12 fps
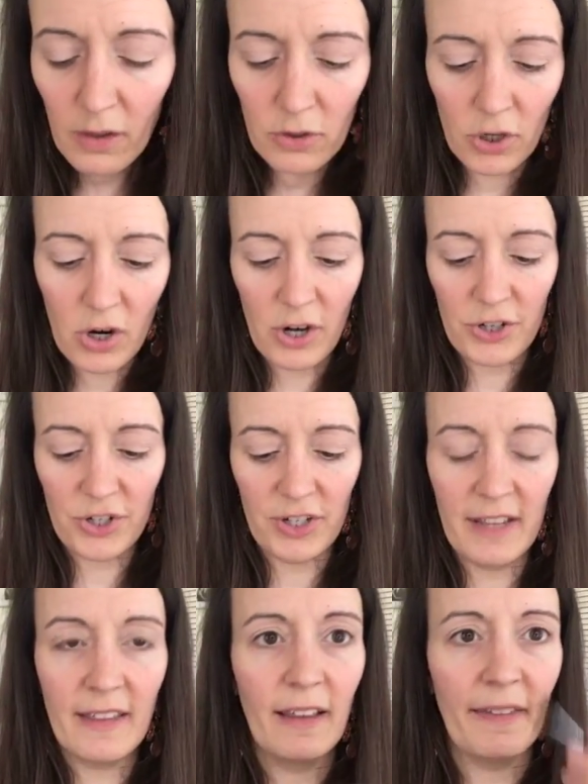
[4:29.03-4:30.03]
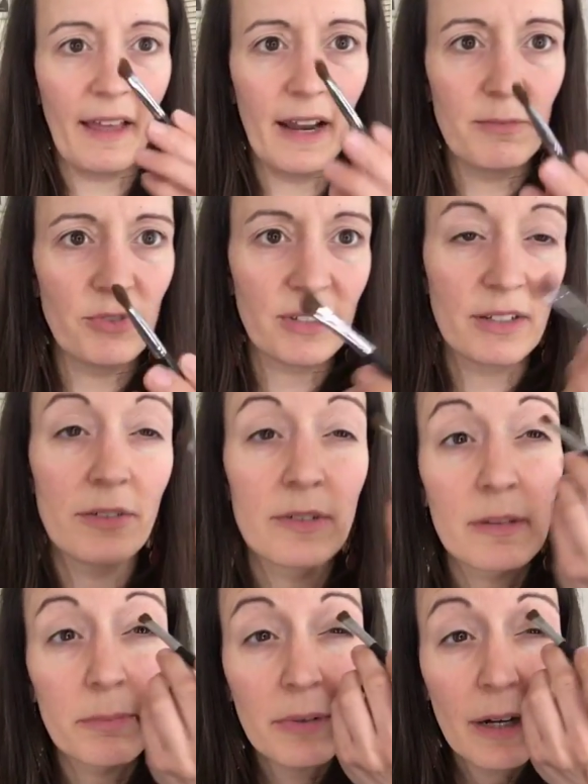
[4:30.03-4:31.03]
look harsh or anything like that. I'm just going to
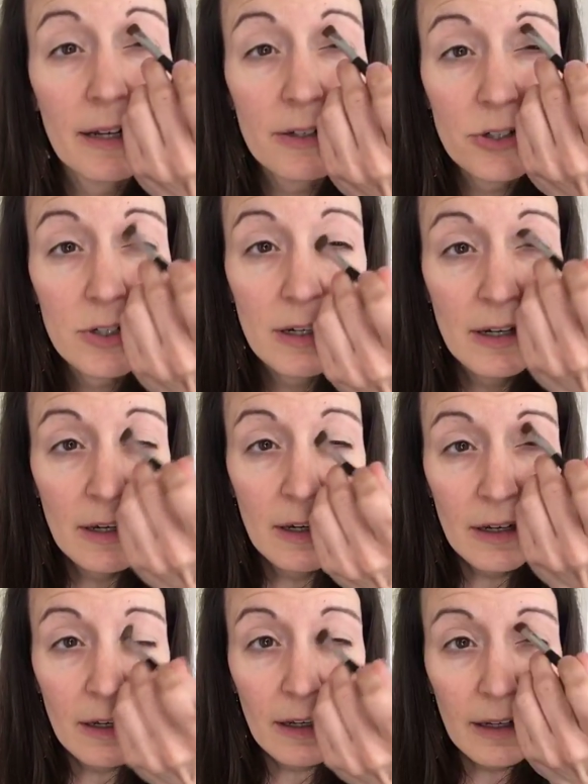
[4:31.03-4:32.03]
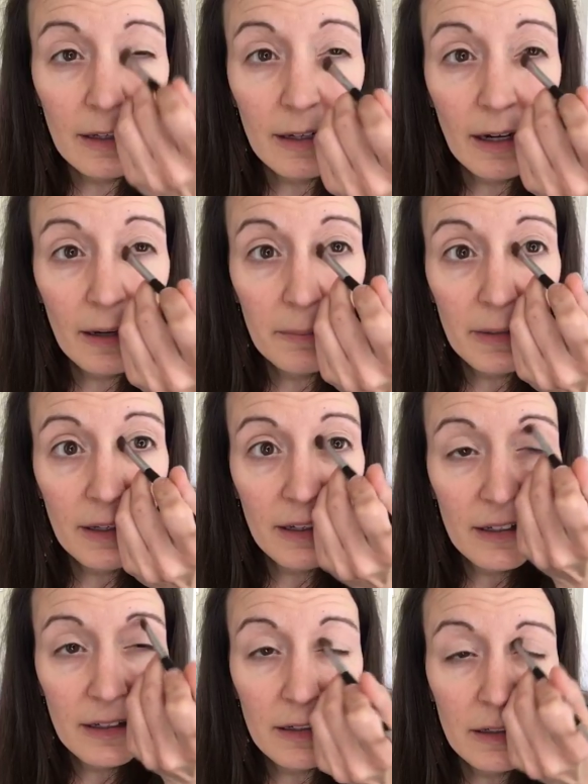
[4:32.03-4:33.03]
use a brush and come
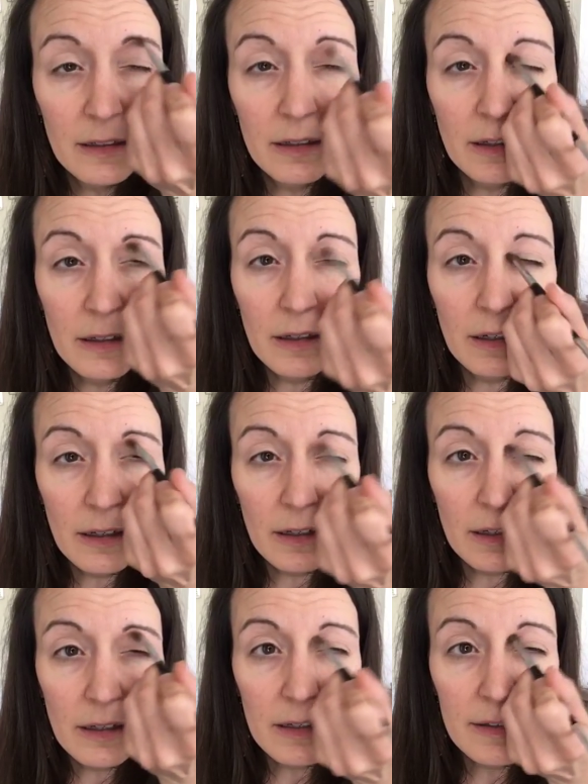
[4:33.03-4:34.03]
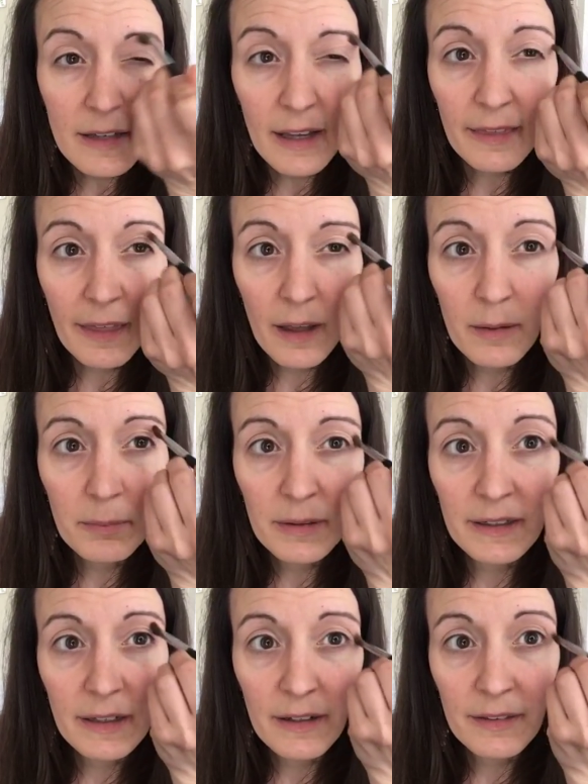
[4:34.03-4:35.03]
in and take that and
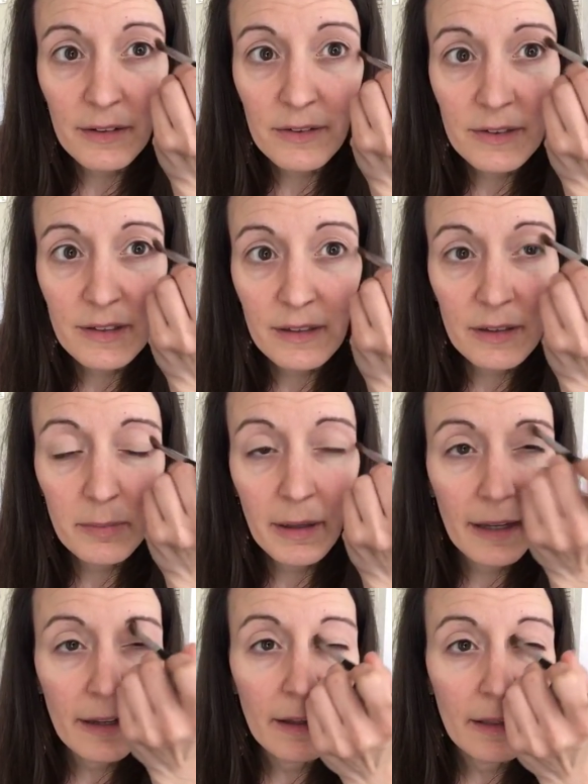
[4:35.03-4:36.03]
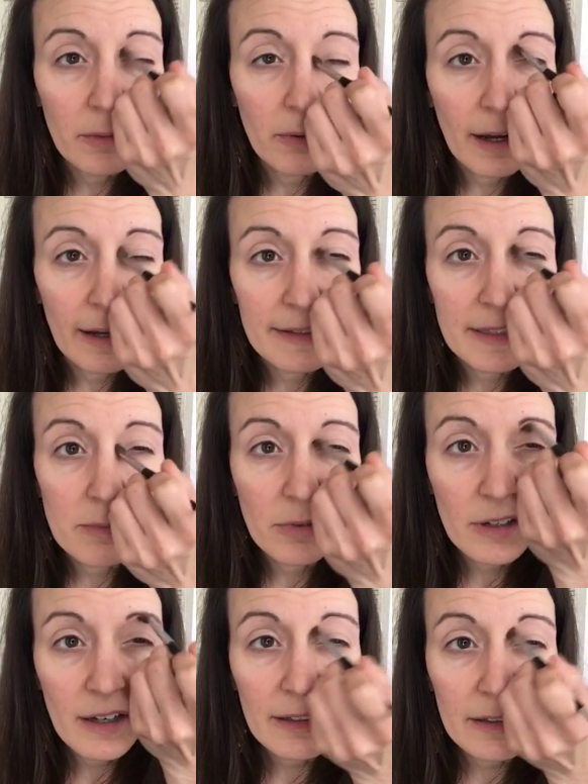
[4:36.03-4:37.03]
blend out those a little bit. And then we'll add some
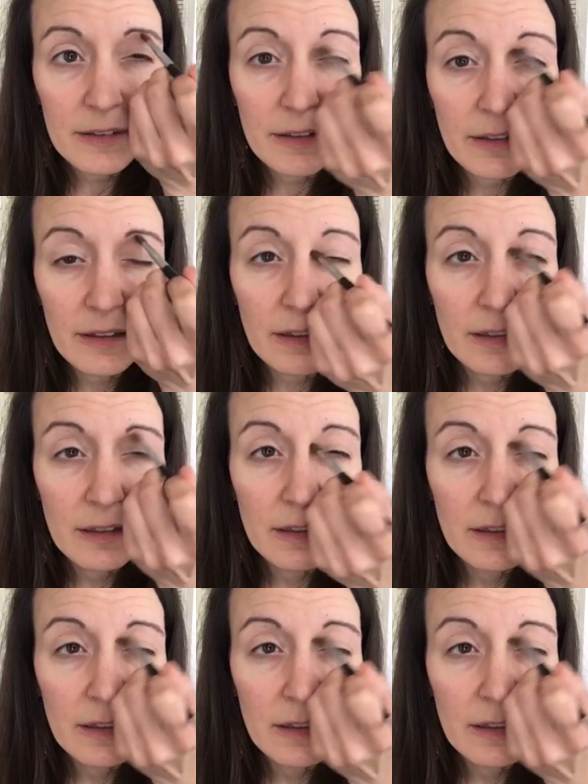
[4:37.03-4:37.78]
more color to it.